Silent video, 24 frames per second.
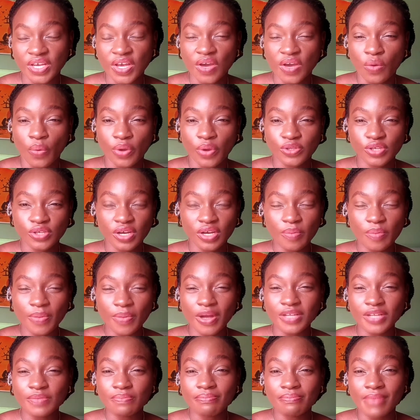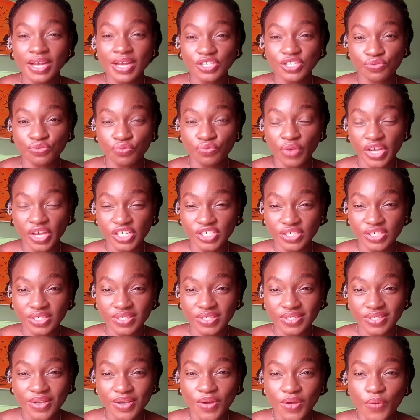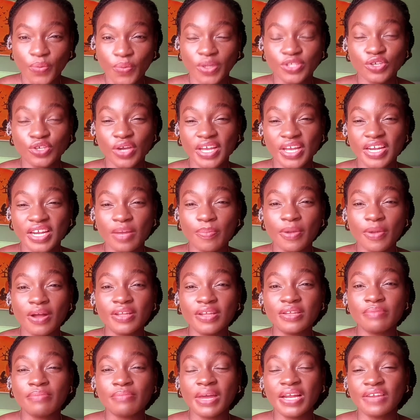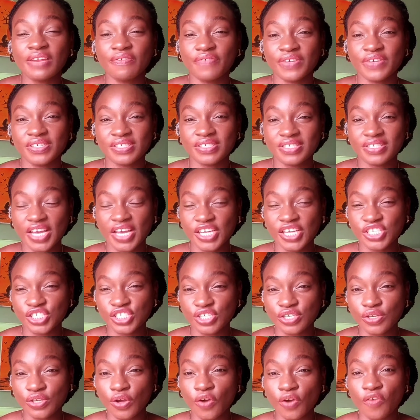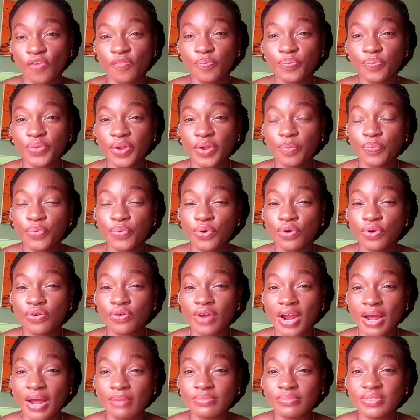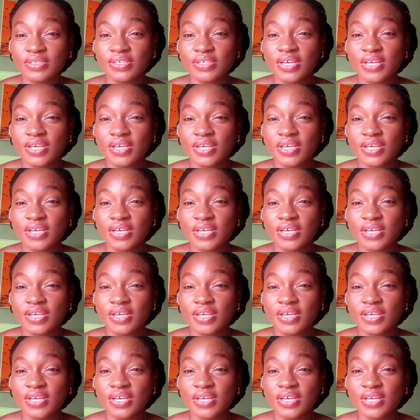When we talk about maturation, we're talking about the manifestation of pre-programmed